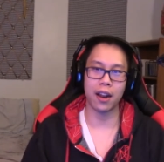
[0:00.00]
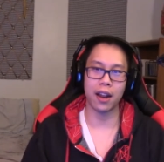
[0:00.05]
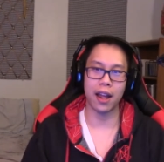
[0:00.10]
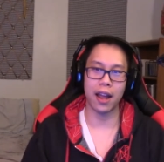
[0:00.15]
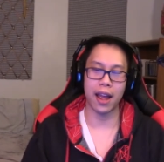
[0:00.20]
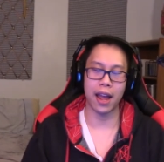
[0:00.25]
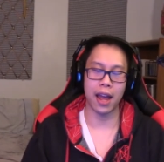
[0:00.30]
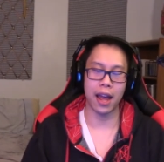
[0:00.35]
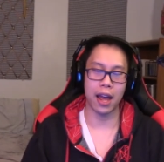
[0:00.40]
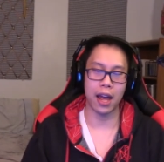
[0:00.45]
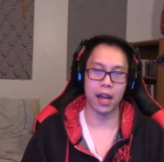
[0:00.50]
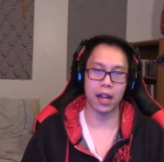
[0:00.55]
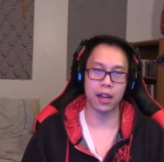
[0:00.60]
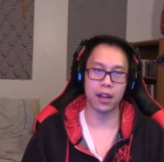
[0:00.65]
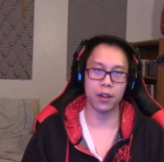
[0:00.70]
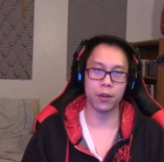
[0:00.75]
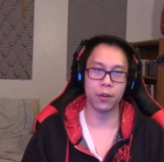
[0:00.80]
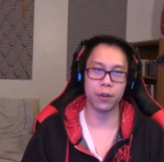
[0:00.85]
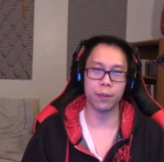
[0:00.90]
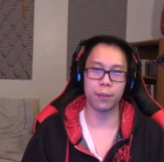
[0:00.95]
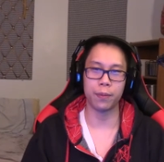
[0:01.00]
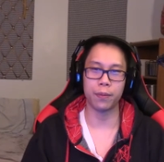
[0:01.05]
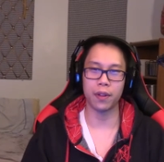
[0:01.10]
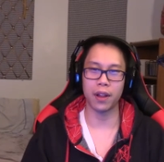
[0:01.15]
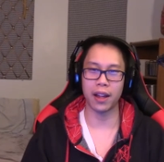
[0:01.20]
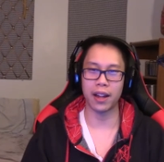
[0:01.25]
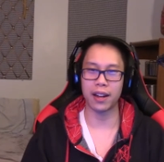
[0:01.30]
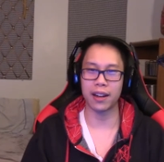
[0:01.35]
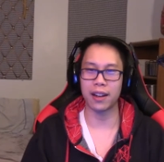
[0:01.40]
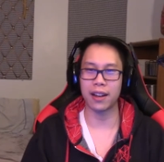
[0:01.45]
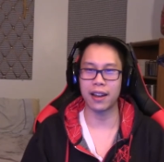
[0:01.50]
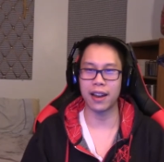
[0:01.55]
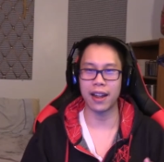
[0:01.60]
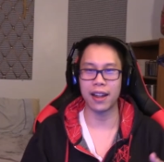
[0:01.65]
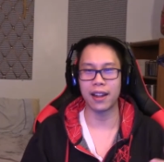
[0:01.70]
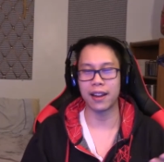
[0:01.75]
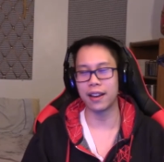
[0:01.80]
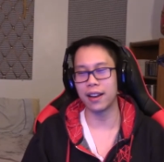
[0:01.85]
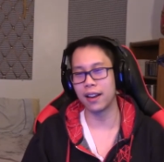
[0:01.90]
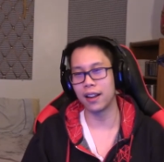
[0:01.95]
and it was like
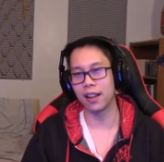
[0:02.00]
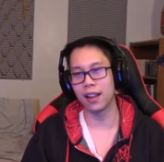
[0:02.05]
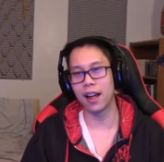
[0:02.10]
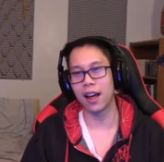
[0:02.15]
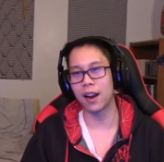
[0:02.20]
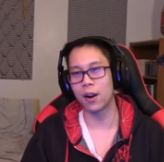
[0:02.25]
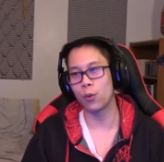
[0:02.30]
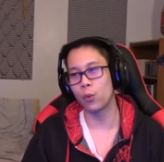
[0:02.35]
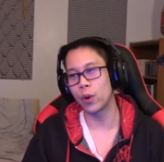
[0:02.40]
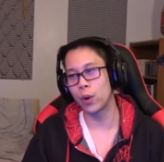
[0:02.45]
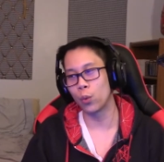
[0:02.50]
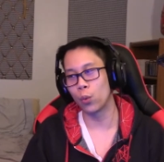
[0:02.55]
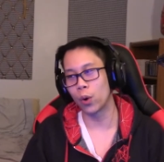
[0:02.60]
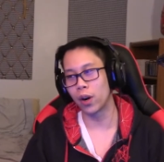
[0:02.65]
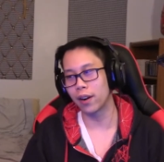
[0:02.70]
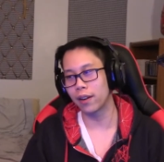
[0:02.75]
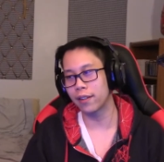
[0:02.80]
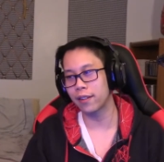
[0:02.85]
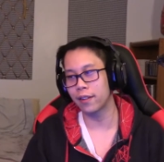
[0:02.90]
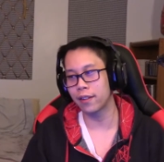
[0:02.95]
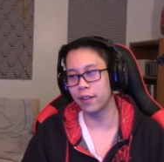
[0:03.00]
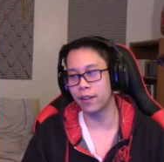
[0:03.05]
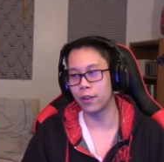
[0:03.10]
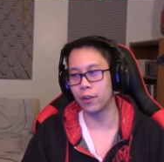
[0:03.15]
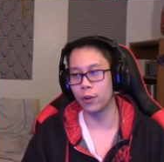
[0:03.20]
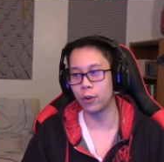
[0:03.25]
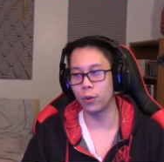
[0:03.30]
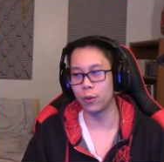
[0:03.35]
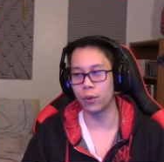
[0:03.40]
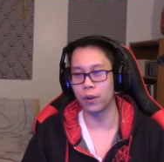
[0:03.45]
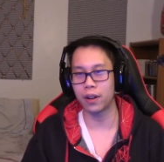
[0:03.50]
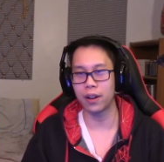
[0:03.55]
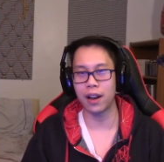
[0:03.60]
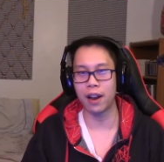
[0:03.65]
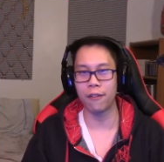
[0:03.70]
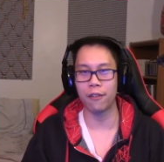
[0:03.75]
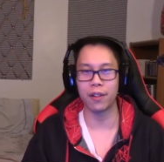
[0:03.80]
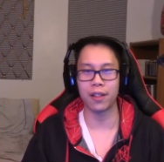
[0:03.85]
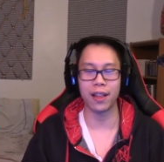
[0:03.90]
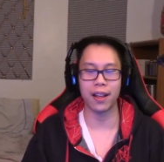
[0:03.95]
they did a lot of reworks to
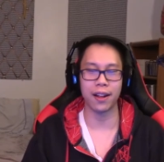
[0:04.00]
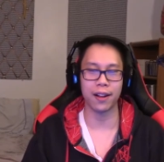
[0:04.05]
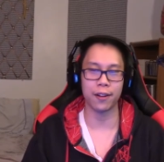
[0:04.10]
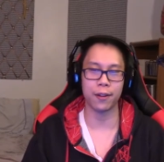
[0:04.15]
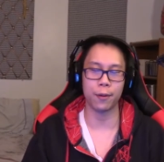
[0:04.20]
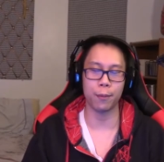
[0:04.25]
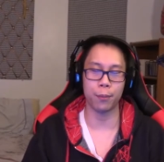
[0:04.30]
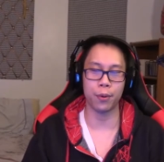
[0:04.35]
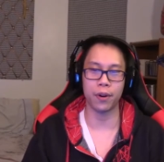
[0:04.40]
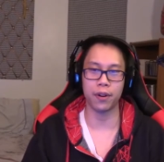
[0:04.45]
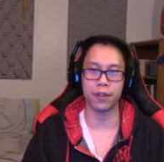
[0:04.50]
everything. So